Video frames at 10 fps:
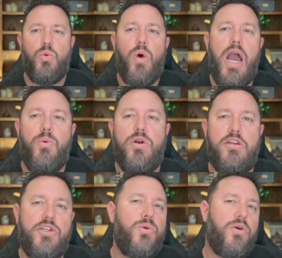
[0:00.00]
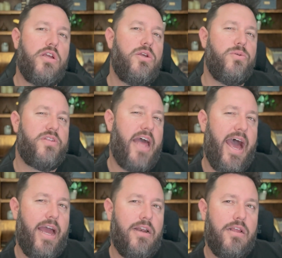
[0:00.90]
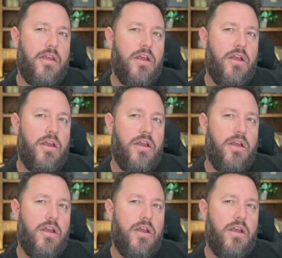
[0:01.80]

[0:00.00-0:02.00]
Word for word: Why wouldn't you want to use that